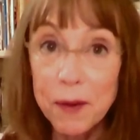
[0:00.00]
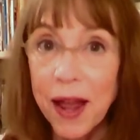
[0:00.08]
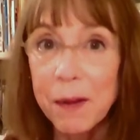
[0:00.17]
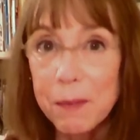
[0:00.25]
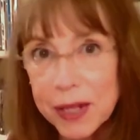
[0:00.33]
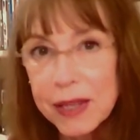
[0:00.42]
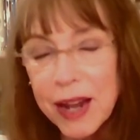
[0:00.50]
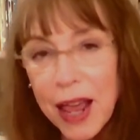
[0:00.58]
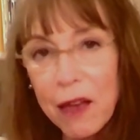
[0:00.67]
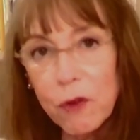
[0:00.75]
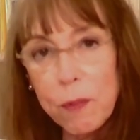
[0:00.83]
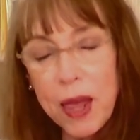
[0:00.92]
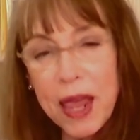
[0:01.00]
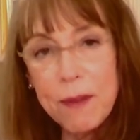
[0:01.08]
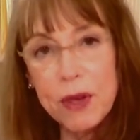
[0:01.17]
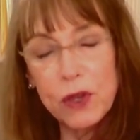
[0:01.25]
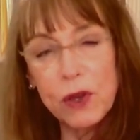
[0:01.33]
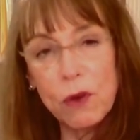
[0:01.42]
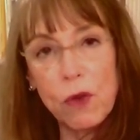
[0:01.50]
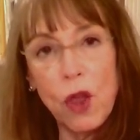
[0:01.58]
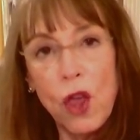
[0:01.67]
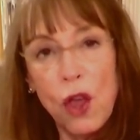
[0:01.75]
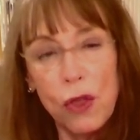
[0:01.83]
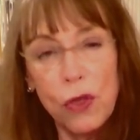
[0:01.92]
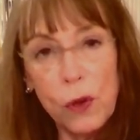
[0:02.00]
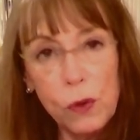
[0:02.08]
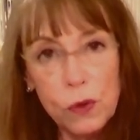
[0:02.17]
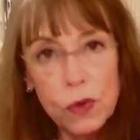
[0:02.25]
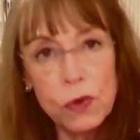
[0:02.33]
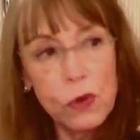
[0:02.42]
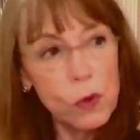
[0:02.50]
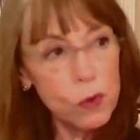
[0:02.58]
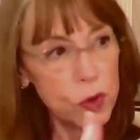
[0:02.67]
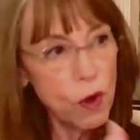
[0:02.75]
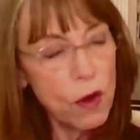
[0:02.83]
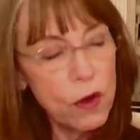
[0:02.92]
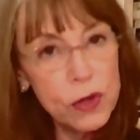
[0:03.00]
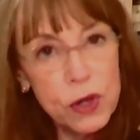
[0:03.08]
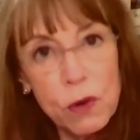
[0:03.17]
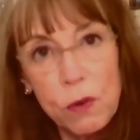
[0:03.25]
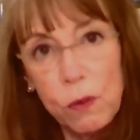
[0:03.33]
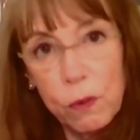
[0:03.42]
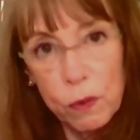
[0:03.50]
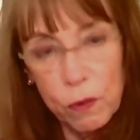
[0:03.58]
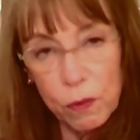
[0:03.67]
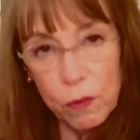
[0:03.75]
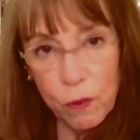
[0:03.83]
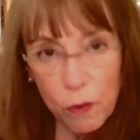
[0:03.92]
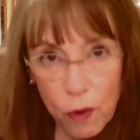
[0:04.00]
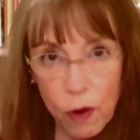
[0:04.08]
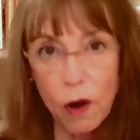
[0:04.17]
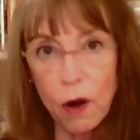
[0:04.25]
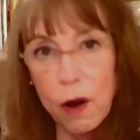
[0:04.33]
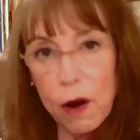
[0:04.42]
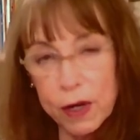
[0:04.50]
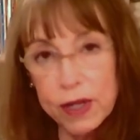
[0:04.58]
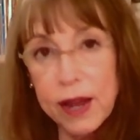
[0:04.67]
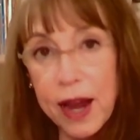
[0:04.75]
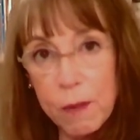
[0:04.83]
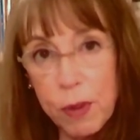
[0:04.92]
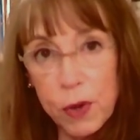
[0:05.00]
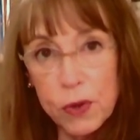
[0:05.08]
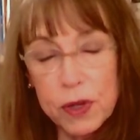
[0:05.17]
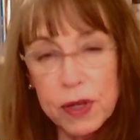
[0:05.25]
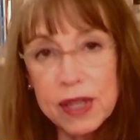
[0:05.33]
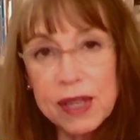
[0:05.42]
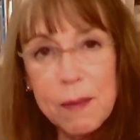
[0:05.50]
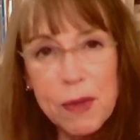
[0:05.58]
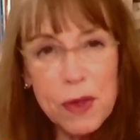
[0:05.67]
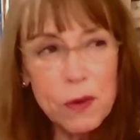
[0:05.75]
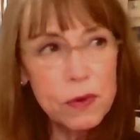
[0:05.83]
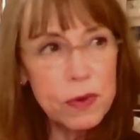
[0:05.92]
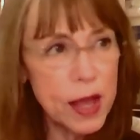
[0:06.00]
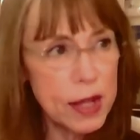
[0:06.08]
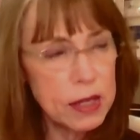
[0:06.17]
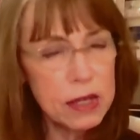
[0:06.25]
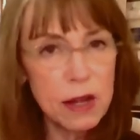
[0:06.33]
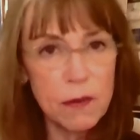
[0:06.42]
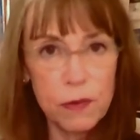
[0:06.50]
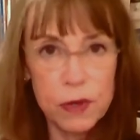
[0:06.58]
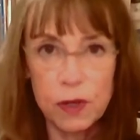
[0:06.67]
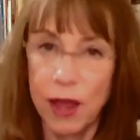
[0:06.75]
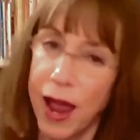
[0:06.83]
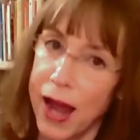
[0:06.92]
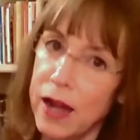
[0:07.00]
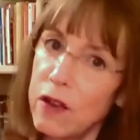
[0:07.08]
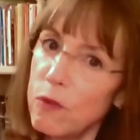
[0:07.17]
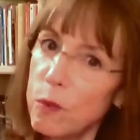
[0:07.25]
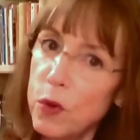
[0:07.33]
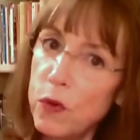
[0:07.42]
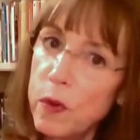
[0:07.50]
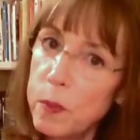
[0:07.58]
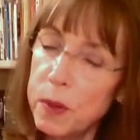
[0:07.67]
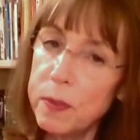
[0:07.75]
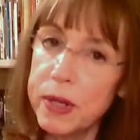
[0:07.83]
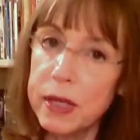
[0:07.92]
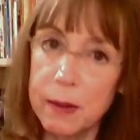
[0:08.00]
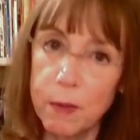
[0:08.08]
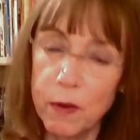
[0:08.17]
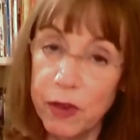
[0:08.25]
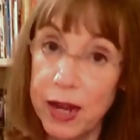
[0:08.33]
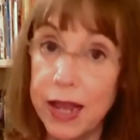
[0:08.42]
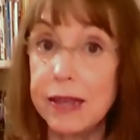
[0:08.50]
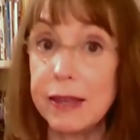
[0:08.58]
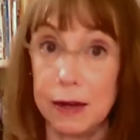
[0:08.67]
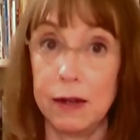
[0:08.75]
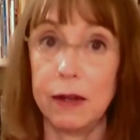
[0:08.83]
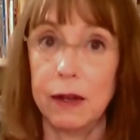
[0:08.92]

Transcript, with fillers: nine months to have a baby. So those those also are signposts, and some of those, that stuff is kind of movable, but some of it isn't.